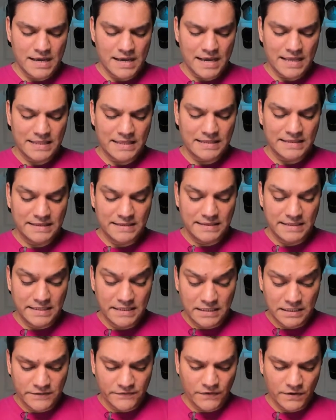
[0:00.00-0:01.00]
And then
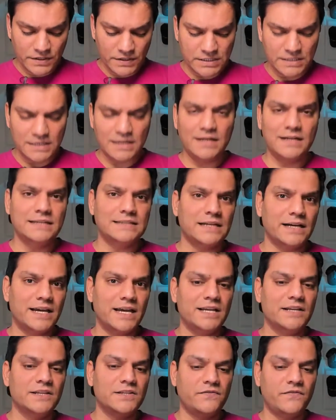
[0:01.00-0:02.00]
these functionalities,
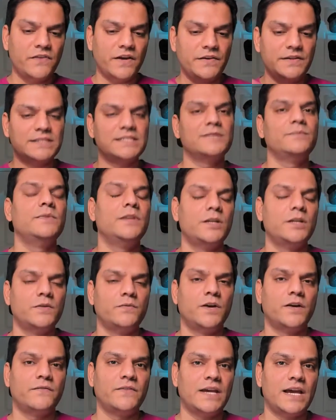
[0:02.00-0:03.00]
again, is very similar to
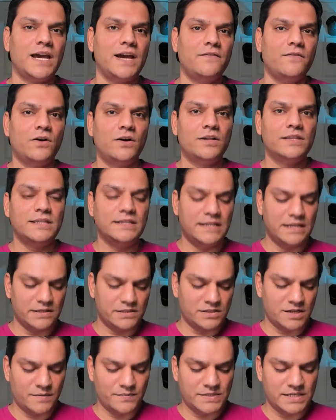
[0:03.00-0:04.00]
what we have on the
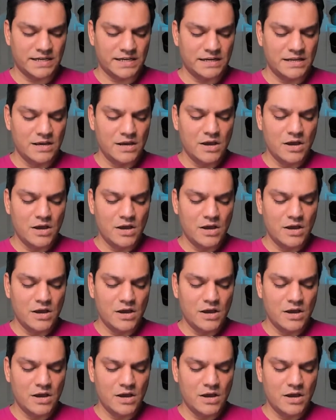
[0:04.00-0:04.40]
desktop side.